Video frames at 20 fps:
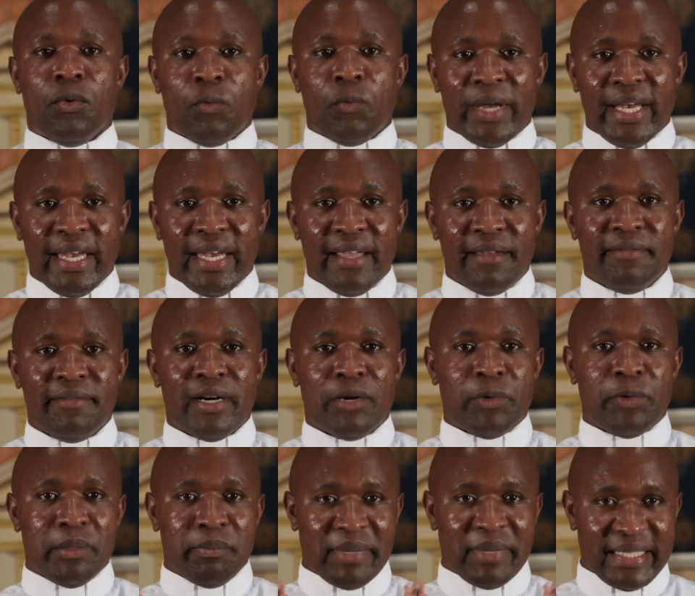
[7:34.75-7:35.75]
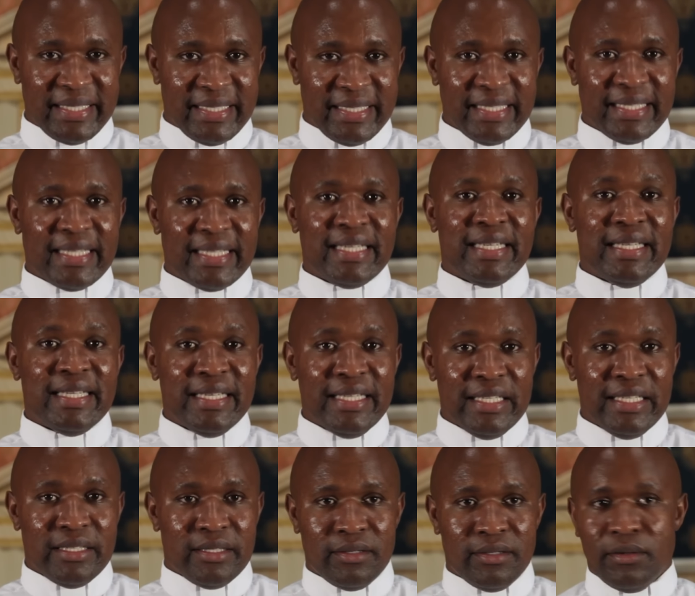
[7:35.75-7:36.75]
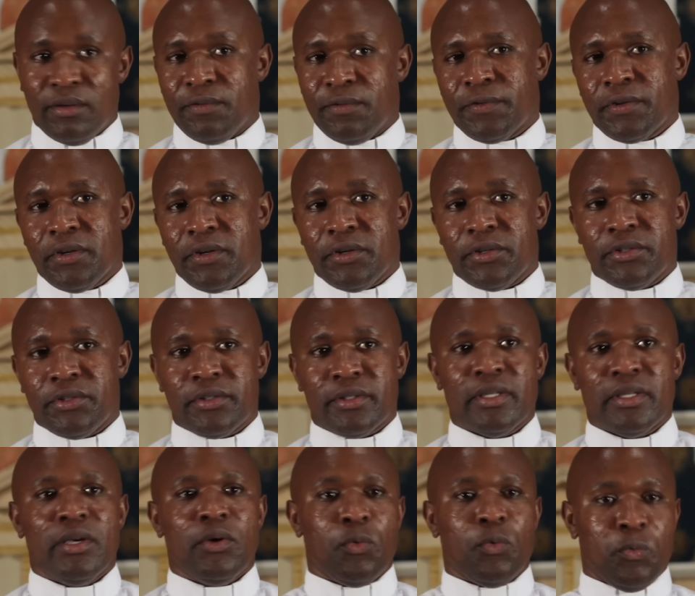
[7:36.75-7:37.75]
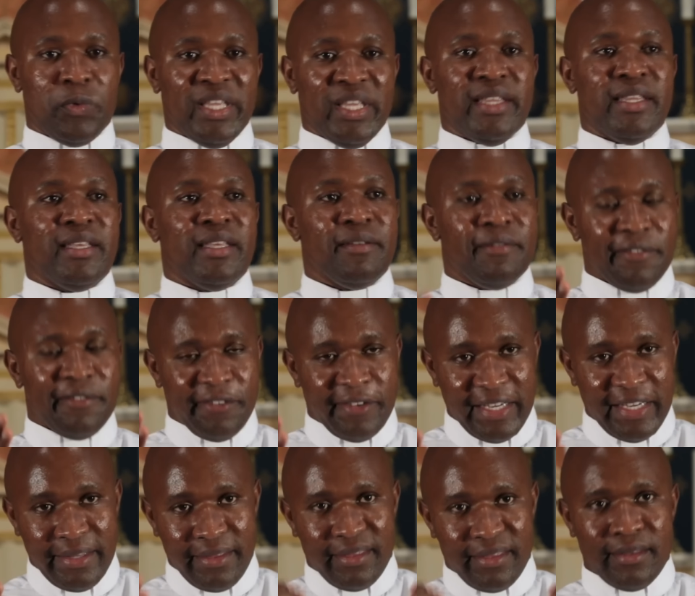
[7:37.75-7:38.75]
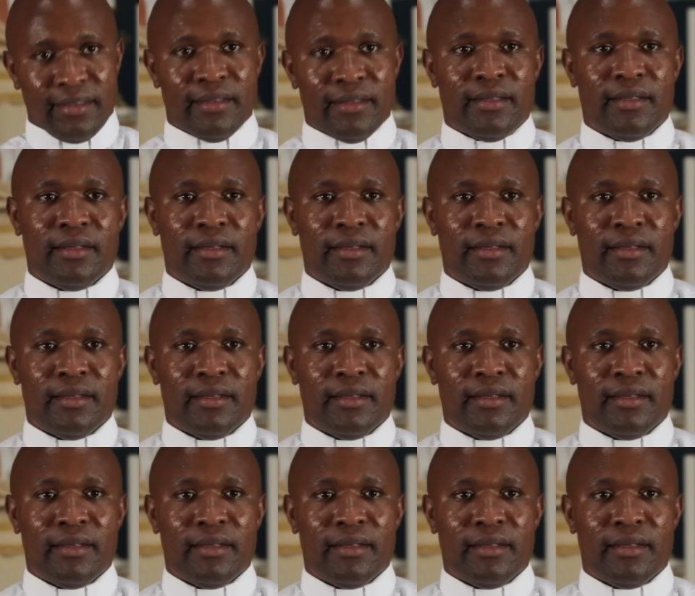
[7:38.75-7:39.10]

whenever we partake in it, of course, with faith.